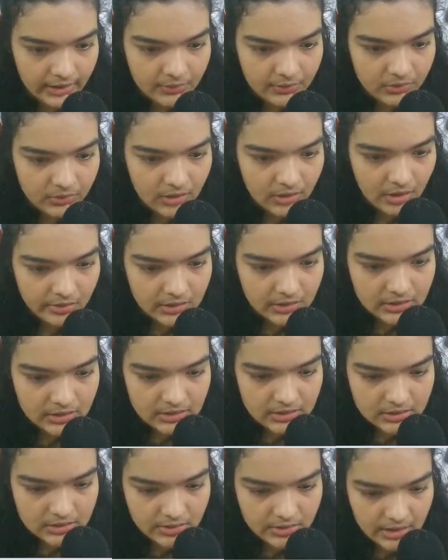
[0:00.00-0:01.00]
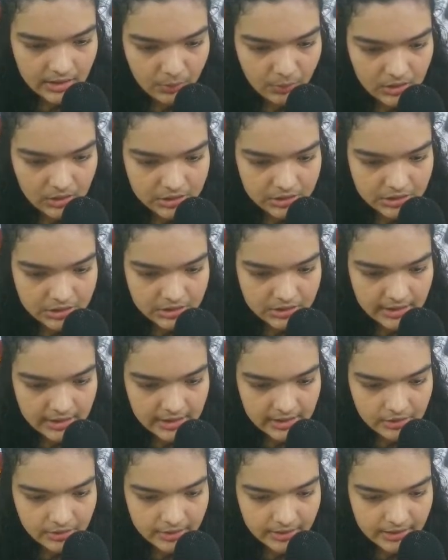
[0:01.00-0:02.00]
now that this is ready, we'll just take
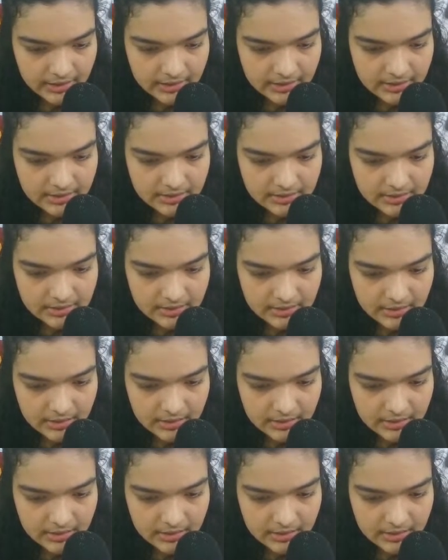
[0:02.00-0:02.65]
a look at this.